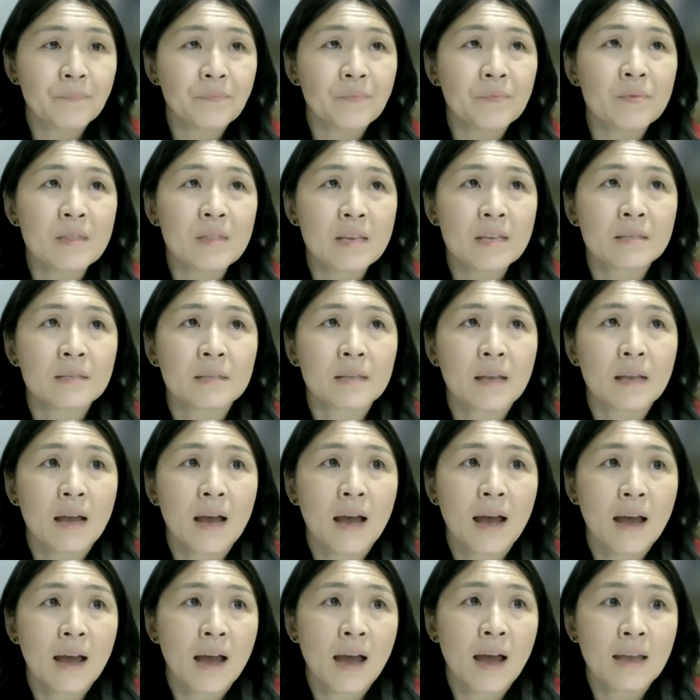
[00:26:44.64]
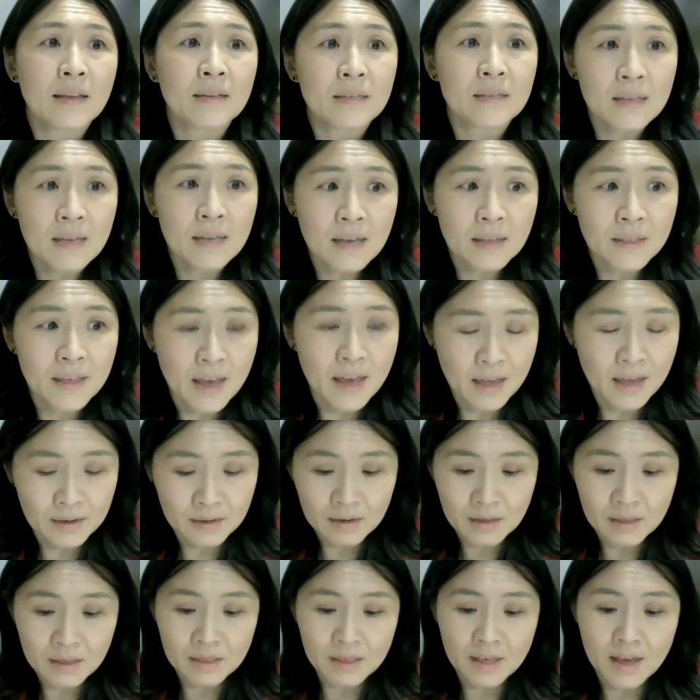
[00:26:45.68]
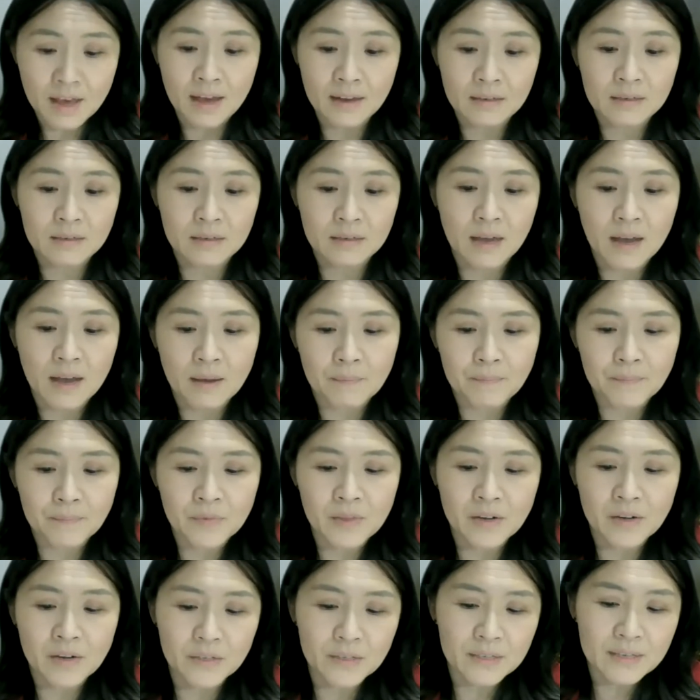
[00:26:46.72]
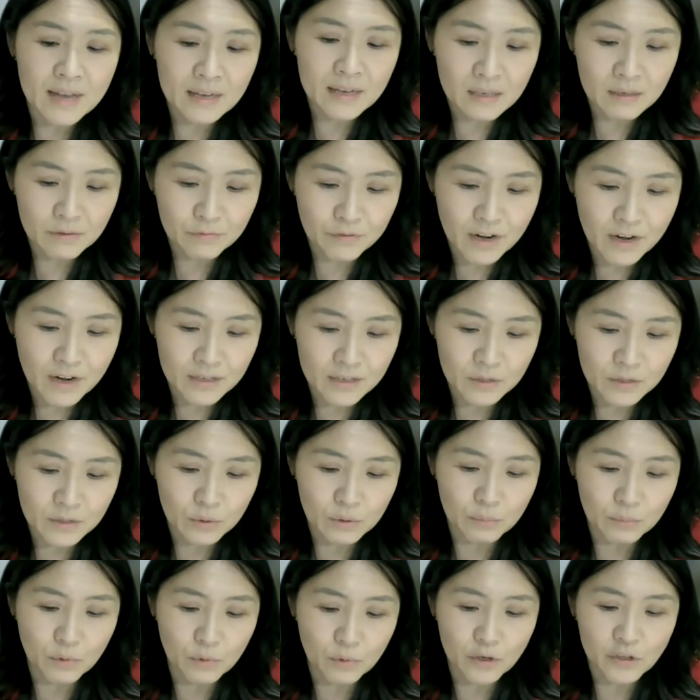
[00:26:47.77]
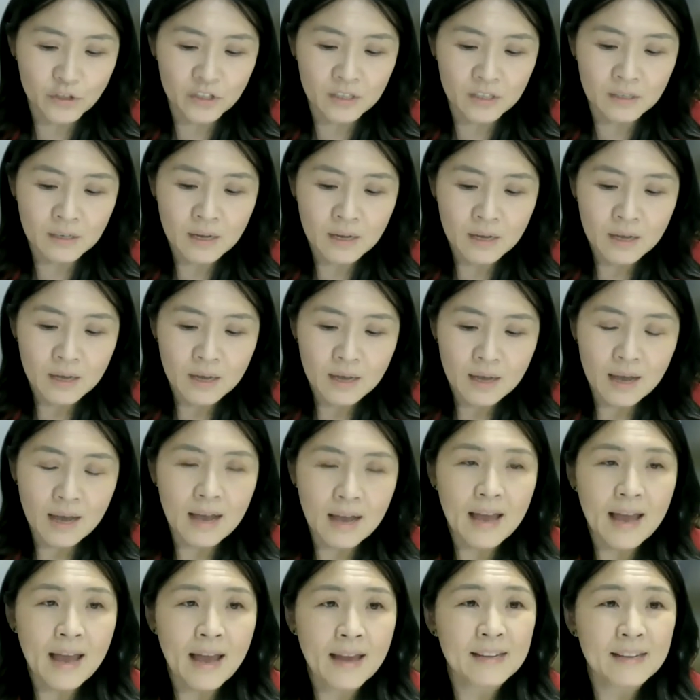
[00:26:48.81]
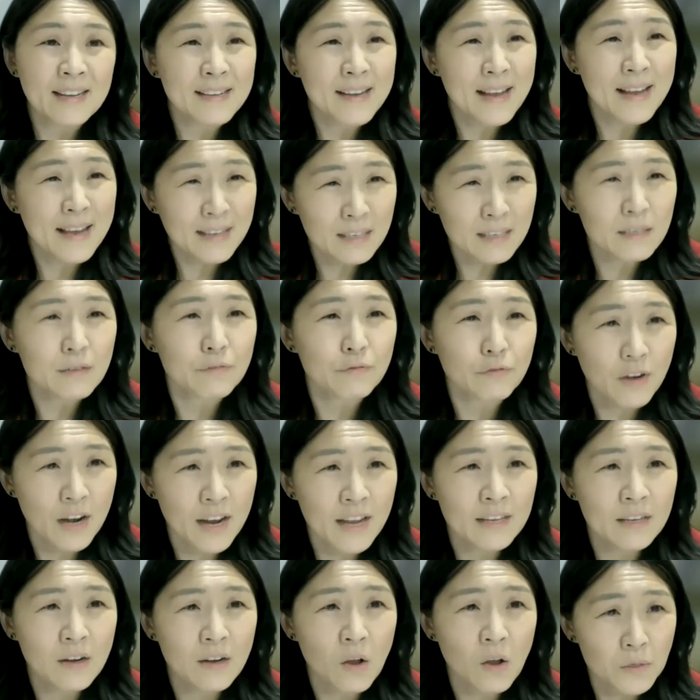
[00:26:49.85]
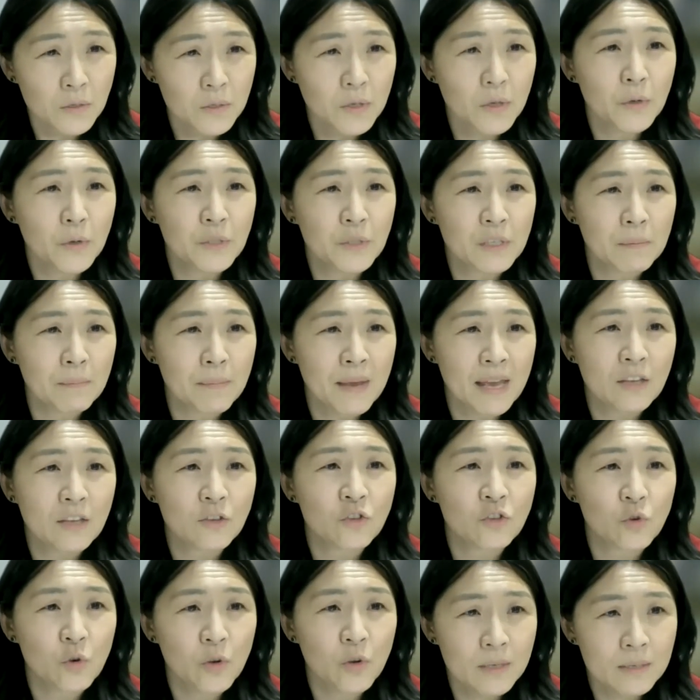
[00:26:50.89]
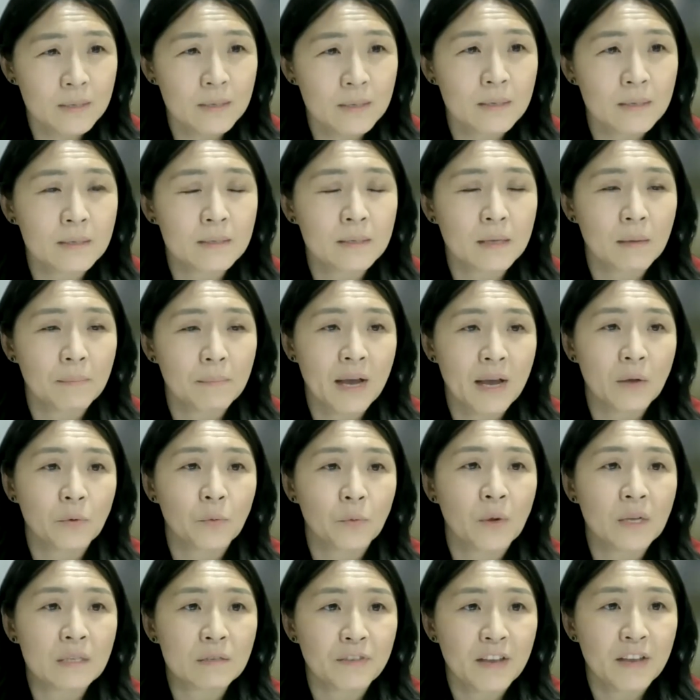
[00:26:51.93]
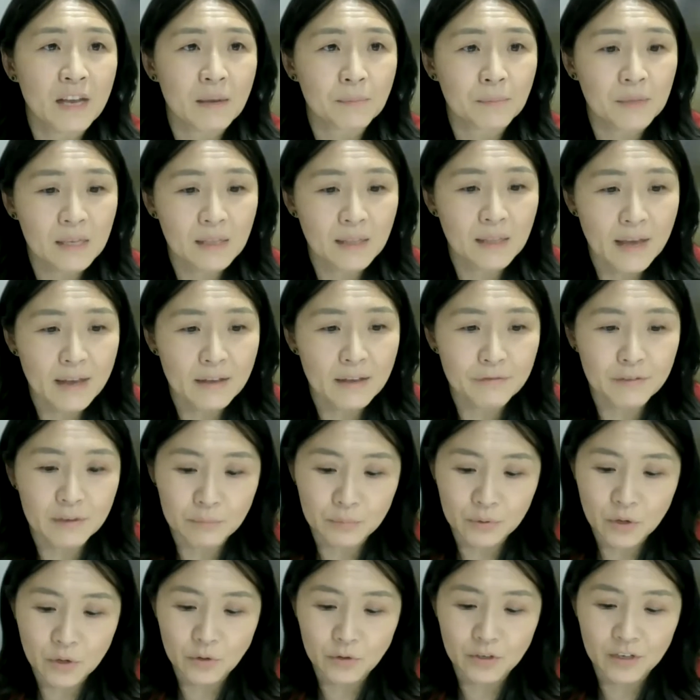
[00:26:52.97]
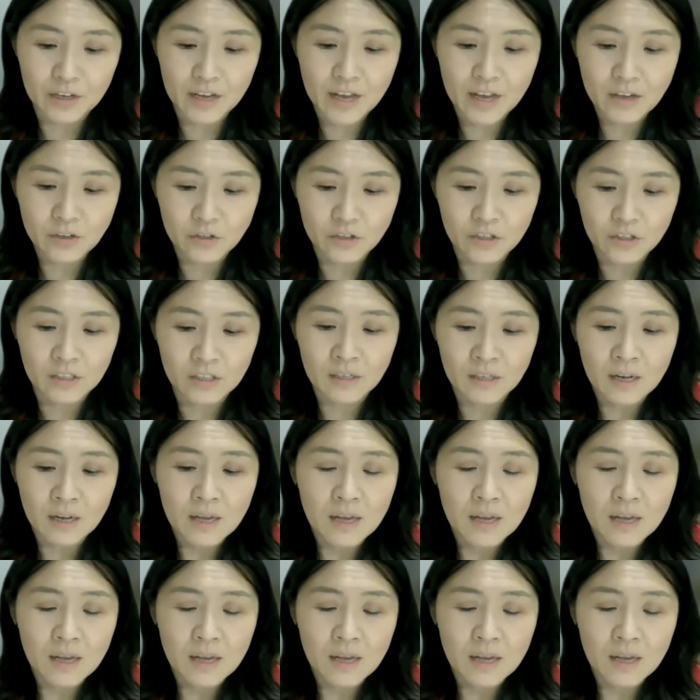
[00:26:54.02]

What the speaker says: this idea then that there's a negative right to abortion and a negative right also to make choices about one's family life and procreation